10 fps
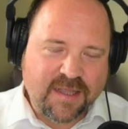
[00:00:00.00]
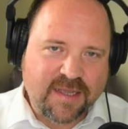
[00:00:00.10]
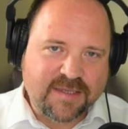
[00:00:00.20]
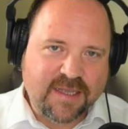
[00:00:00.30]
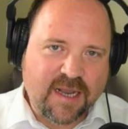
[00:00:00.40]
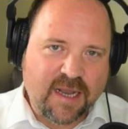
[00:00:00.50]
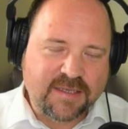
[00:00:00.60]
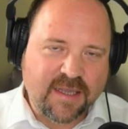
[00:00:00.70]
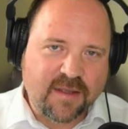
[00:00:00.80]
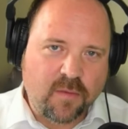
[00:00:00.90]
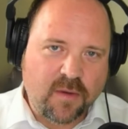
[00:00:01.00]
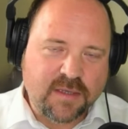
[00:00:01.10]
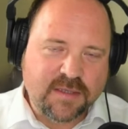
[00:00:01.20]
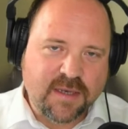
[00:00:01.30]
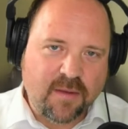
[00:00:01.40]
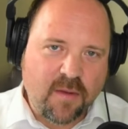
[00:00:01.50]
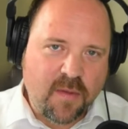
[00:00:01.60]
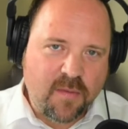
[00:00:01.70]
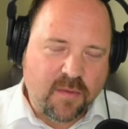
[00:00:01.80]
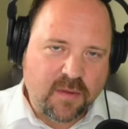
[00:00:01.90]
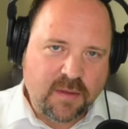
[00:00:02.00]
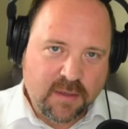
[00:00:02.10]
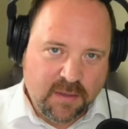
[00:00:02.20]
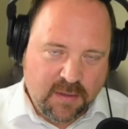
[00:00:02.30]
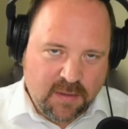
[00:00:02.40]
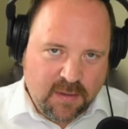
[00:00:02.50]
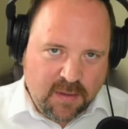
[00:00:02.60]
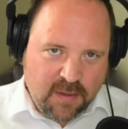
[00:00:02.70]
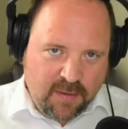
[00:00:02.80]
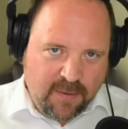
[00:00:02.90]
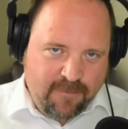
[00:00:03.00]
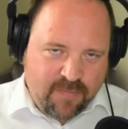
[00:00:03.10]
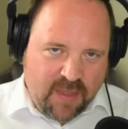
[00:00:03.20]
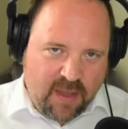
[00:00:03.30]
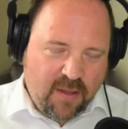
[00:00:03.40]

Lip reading: a classic one, isn't it, where people, there